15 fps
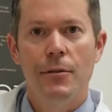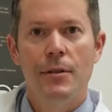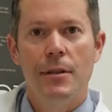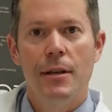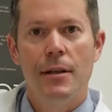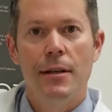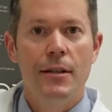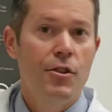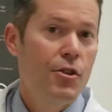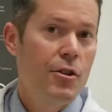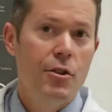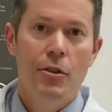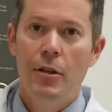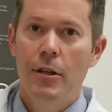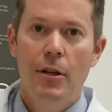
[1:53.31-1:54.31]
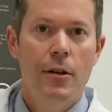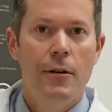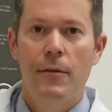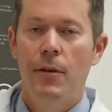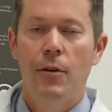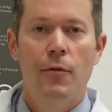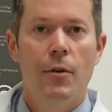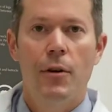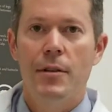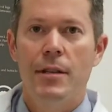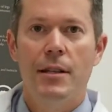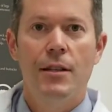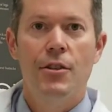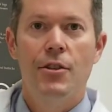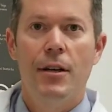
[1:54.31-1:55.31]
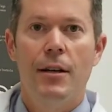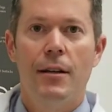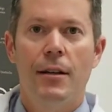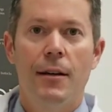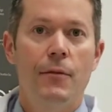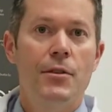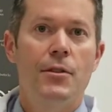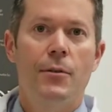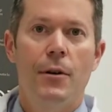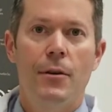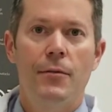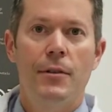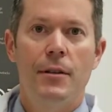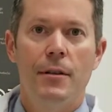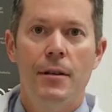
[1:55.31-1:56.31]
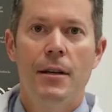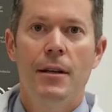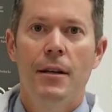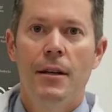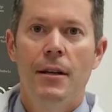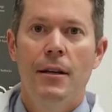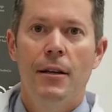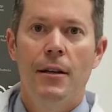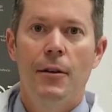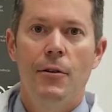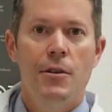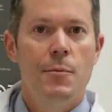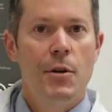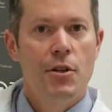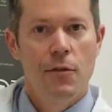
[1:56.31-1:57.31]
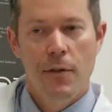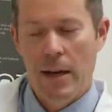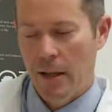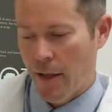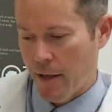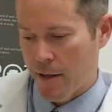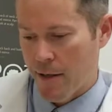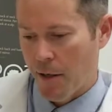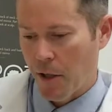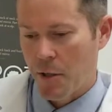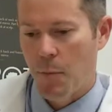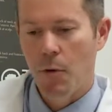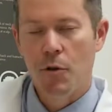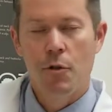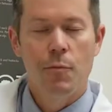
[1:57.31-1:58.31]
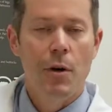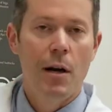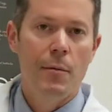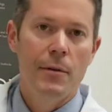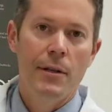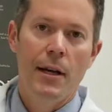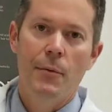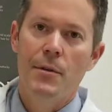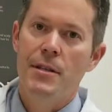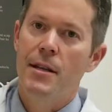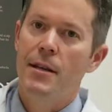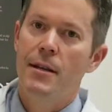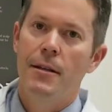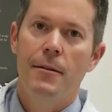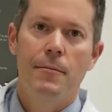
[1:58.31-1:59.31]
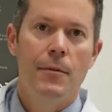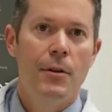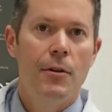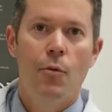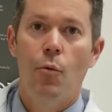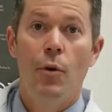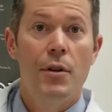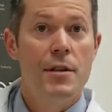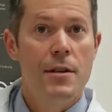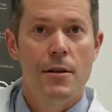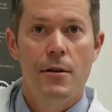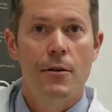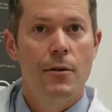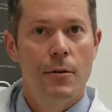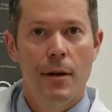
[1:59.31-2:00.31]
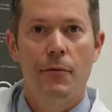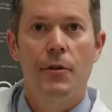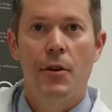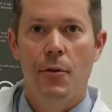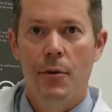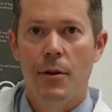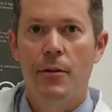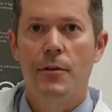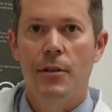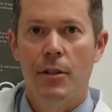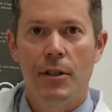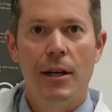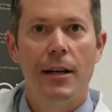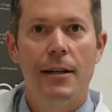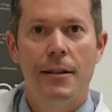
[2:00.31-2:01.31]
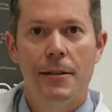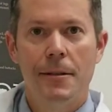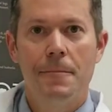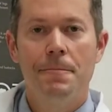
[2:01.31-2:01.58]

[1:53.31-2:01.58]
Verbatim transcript: And uh, it's just good to have an overall skin check every so often you know, especially if you had a lot of sun exposure, probably I would say, you know, once a year or every other year is a good idea.